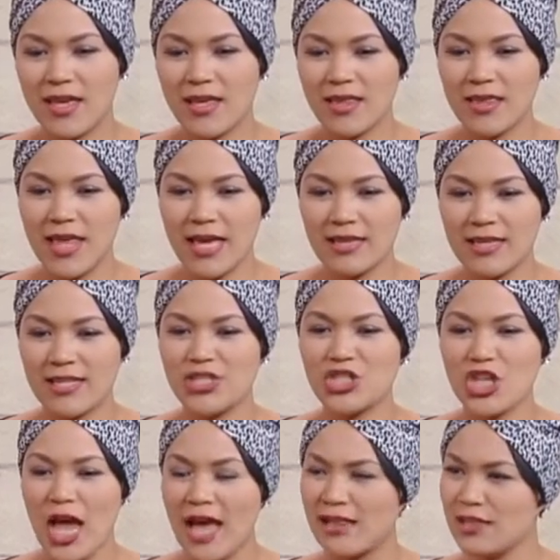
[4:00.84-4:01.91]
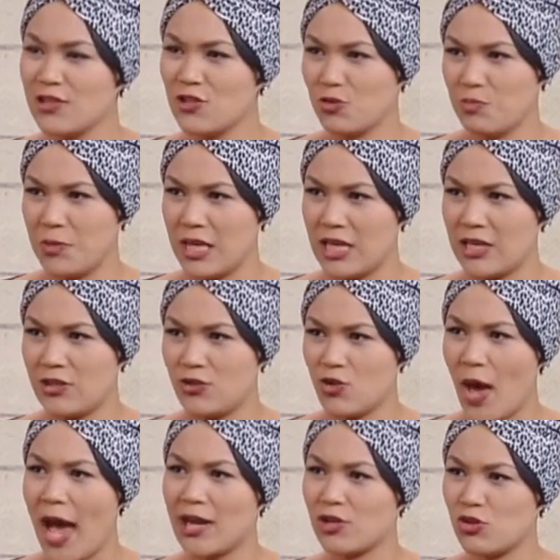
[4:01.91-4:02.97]
that it challenged me to
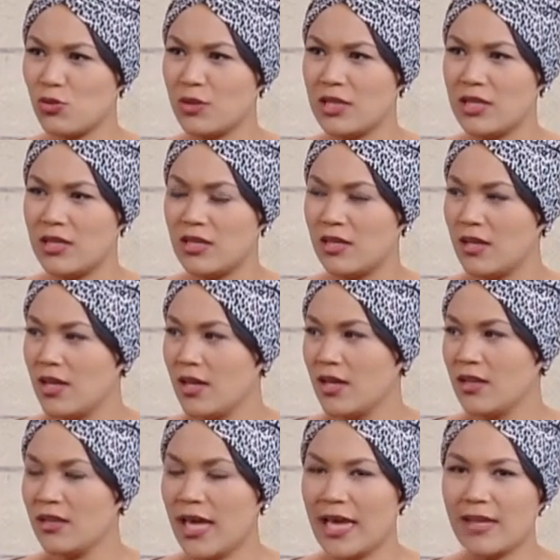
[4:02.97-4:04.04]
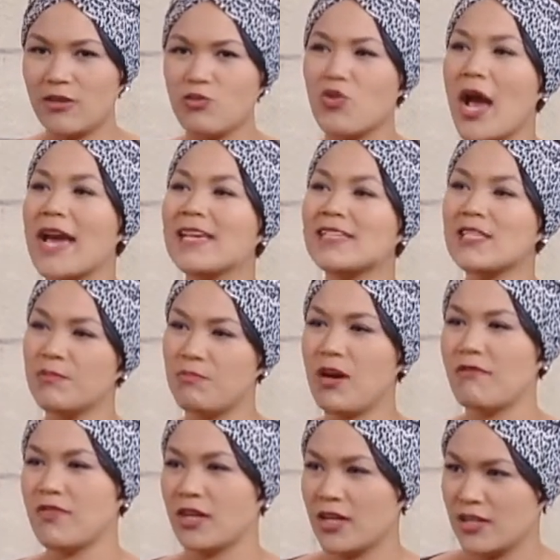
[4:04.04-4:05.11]
actually like rise
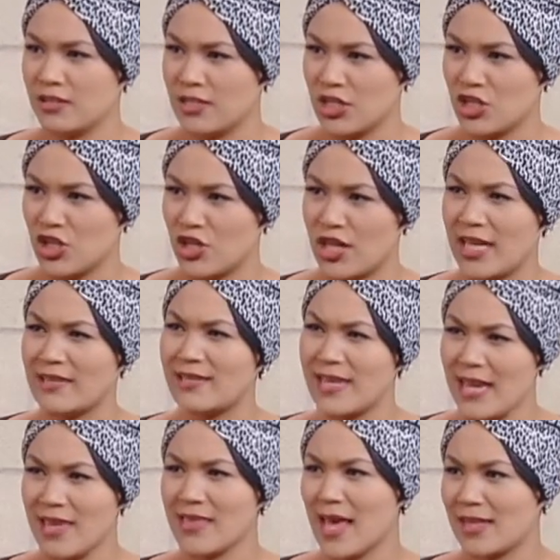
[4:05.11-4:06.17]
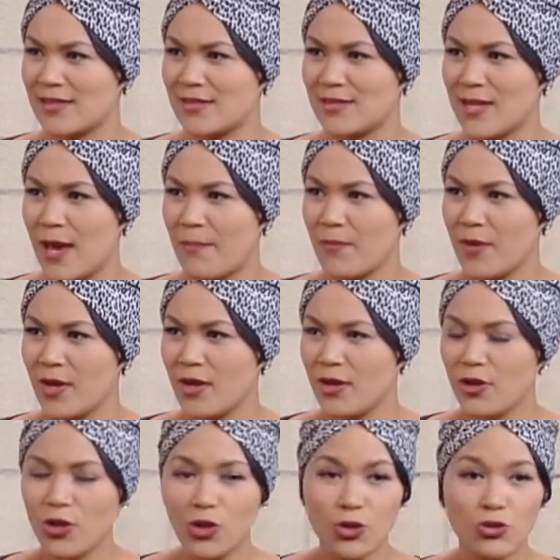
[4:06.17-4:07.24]
above the condition and take that step
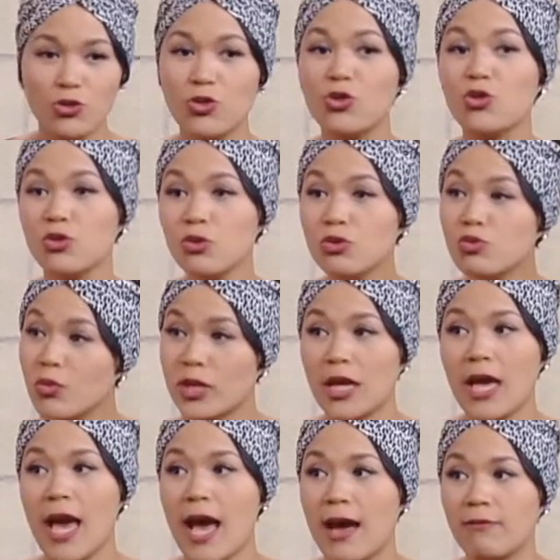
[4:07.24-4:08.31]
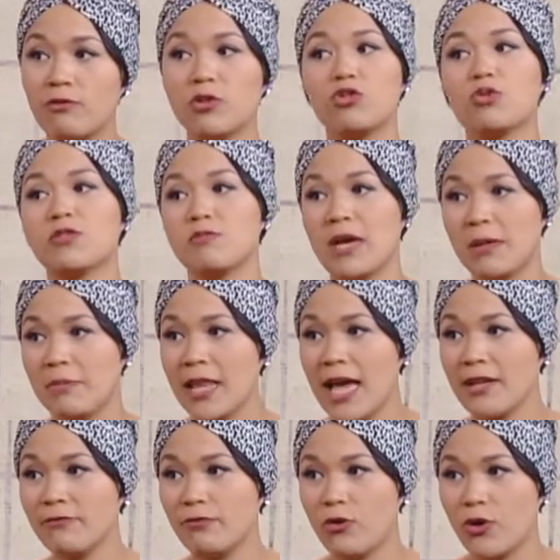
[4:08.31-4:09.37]
to use what I have, which was my
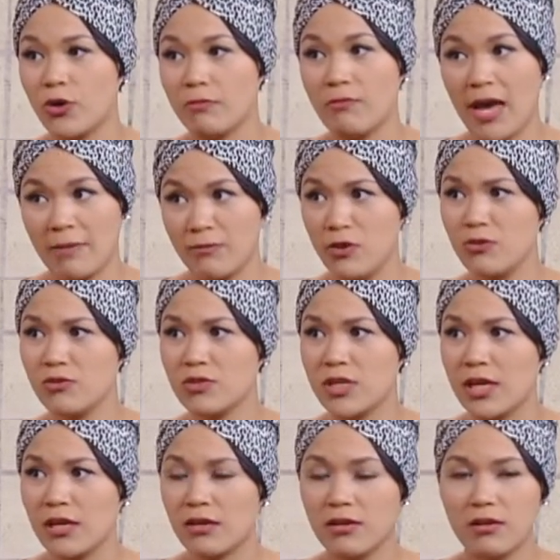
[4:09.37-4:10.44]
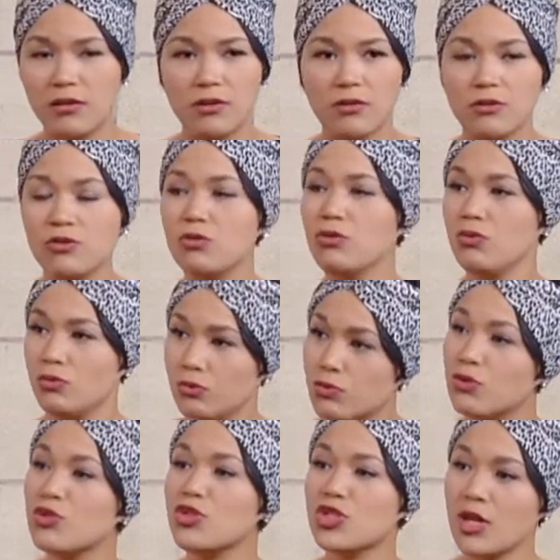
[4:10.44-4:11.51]
platform, my music,
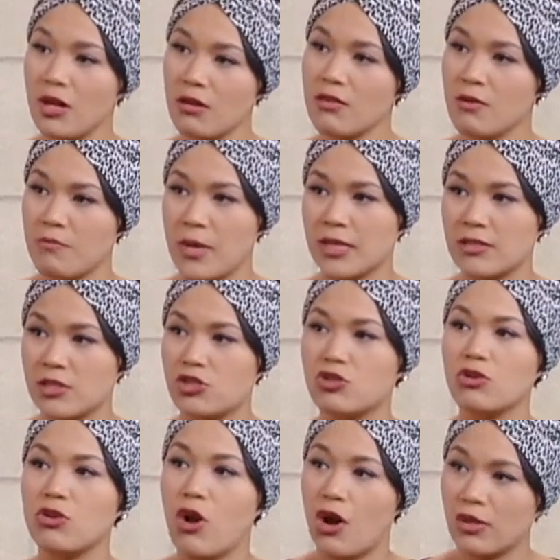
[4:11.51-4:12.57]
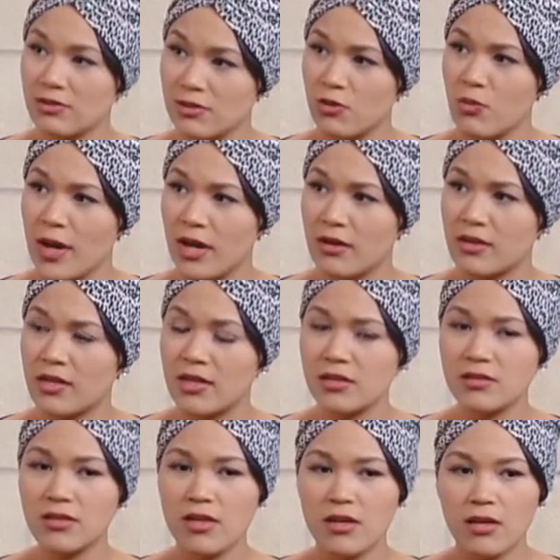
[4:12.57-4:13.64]
to share the message, to cause
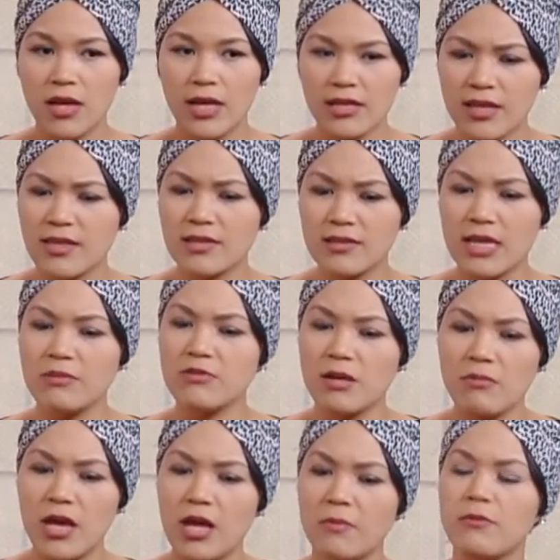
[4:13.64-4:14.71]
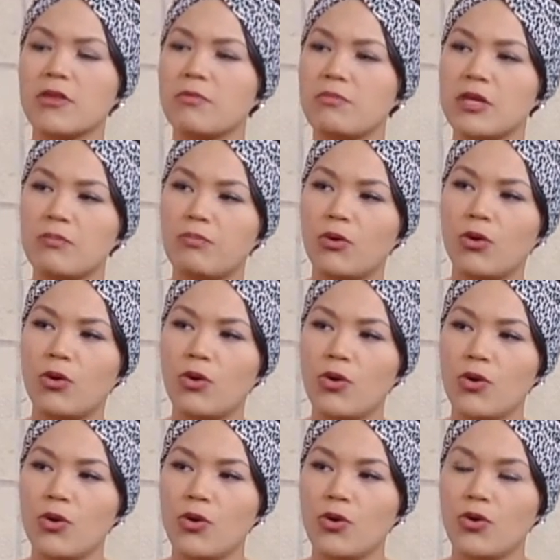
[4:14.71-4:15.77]
awareness, and at the same time help the people
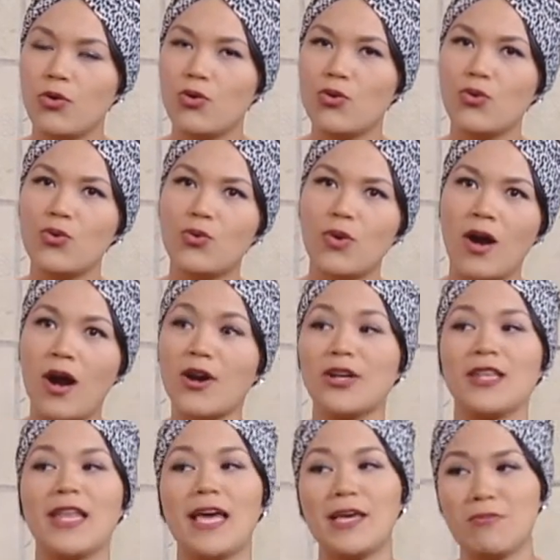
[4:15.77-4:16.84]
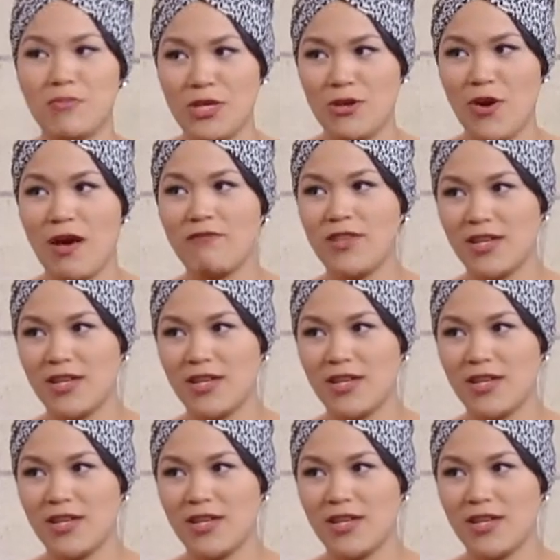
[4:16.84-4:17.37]
who are like me, who have the